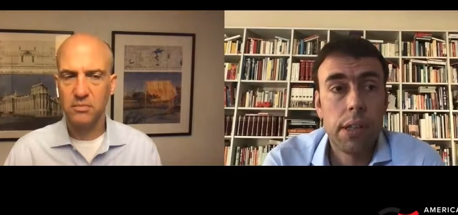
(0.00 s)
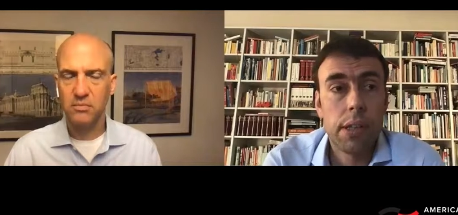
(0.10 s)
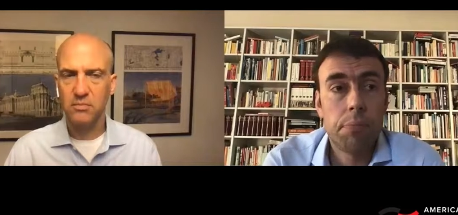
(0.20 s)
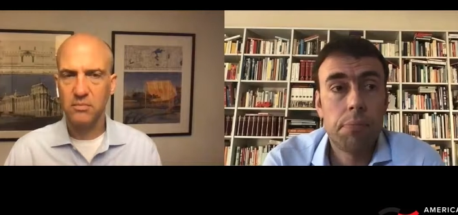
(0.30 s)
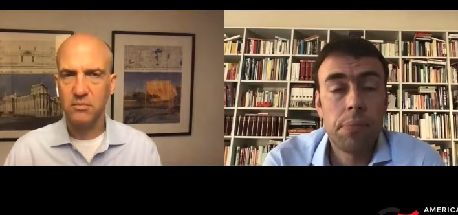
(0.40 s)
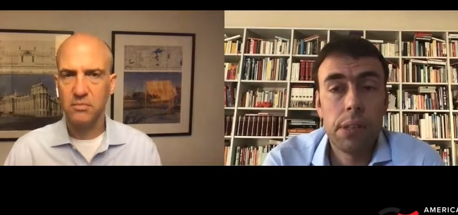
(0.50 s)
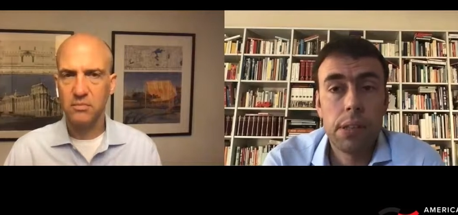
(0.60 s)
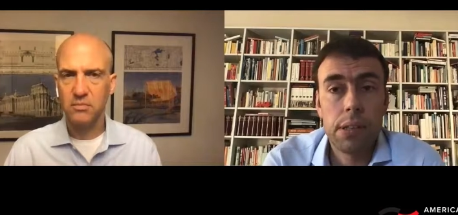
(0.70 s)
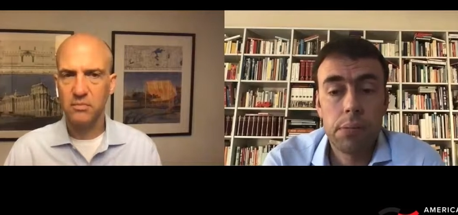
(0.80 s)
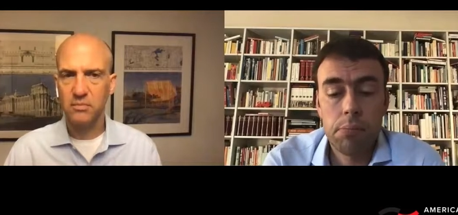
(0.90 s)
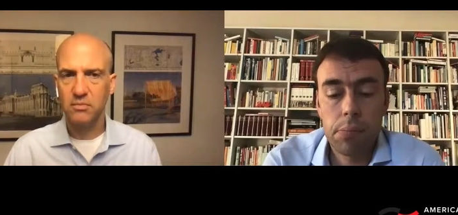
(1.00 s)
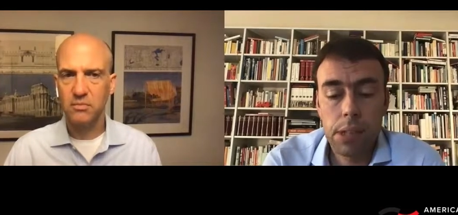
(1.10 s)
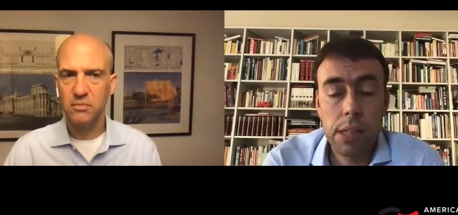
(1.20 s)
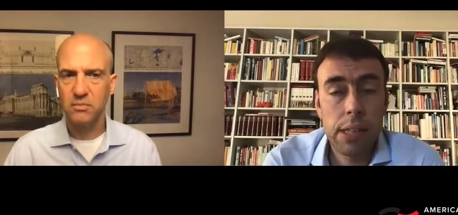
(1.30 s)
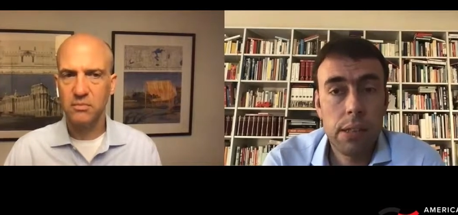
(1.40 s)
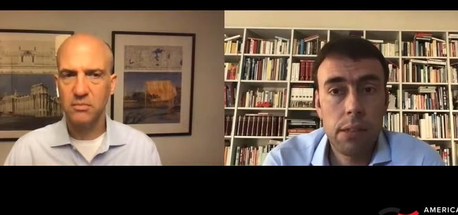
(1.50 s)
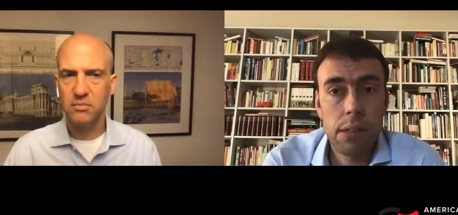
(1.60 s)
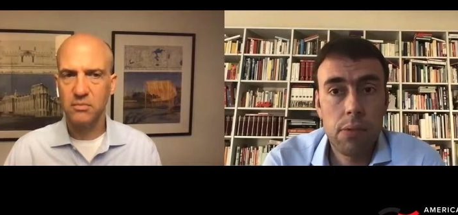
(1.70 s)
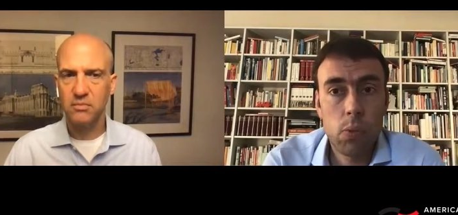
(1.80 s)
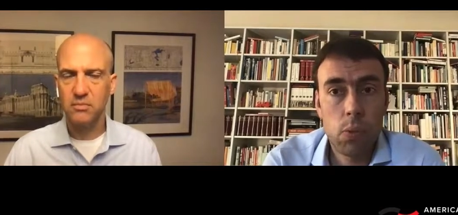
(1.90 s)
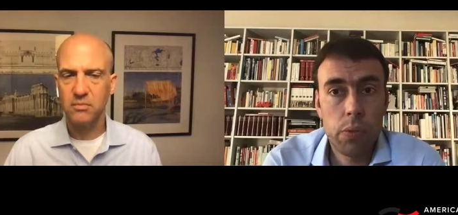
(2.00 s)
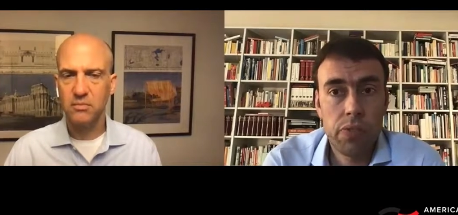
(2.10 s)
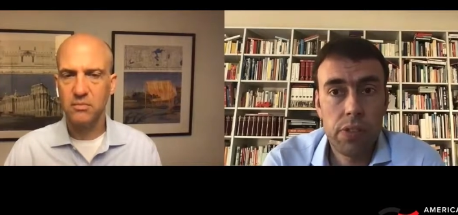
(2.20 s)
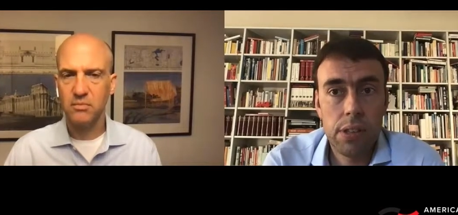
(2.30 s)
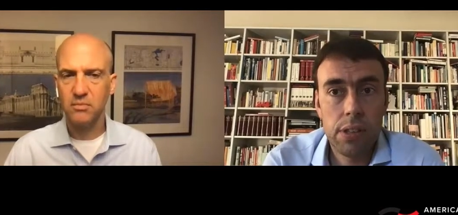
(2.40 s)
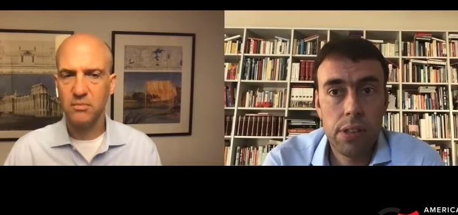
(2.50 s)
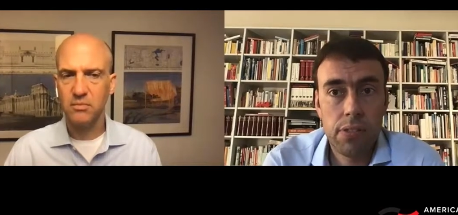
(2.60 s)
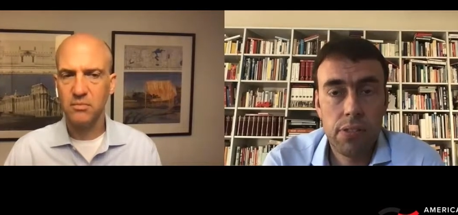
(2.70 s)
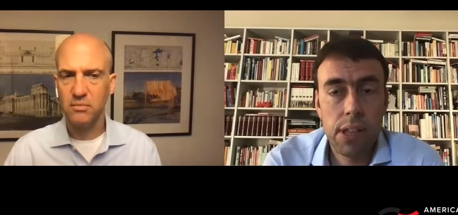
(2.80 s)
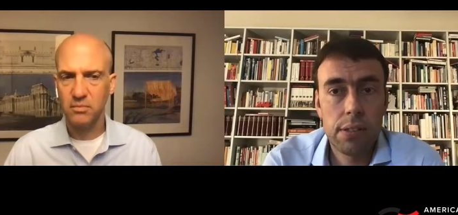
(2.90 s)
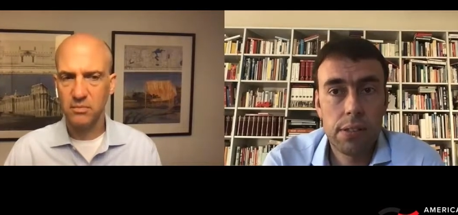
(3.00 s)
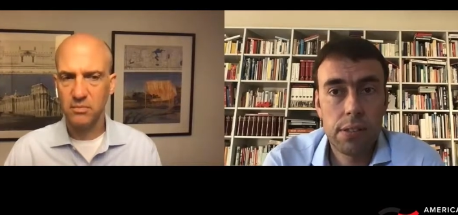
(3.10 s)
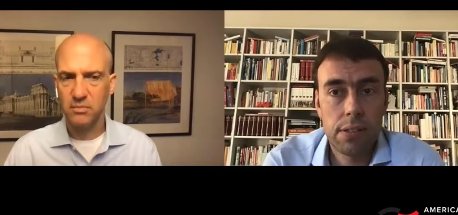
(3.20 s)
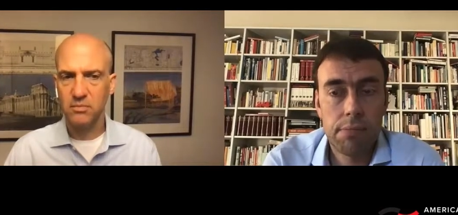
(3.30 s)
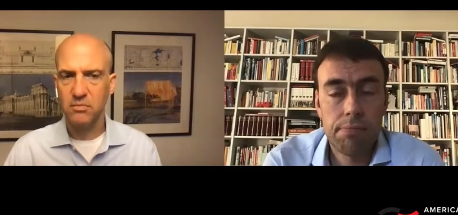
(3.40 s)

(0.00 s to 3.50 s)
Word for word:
Speaker 1: um, um, than, than what we've seen in Afghanistan.